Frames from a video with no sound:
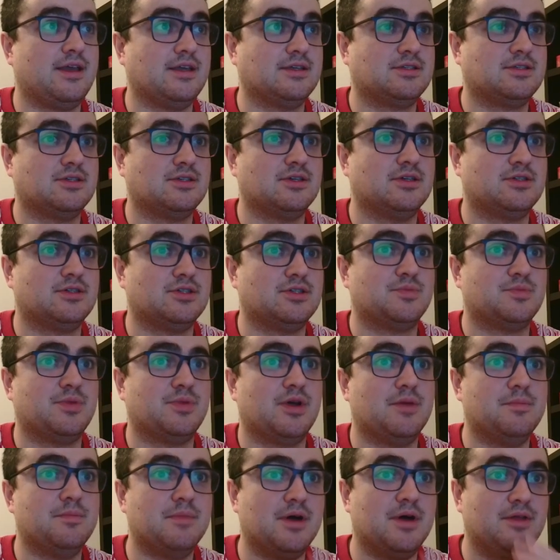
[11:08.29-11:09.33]
searches per
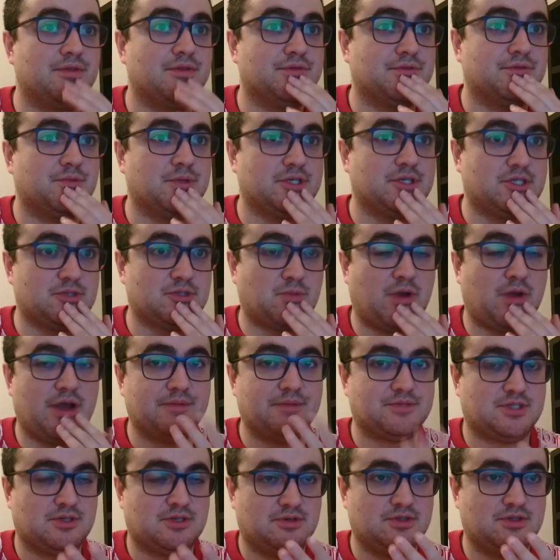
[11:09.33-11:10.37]
month, which is why I'm
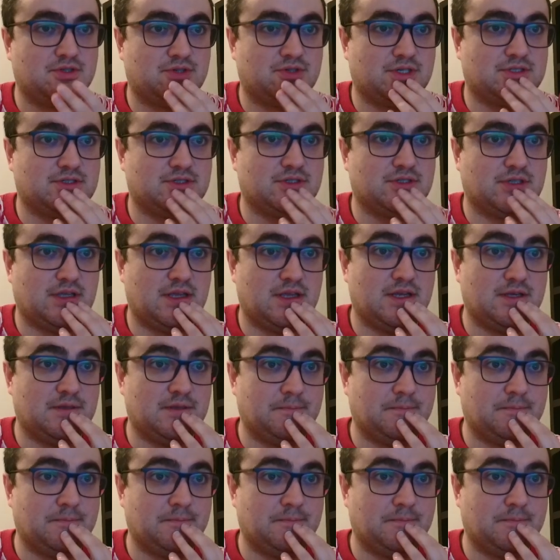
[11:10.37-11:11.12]
so interested in it.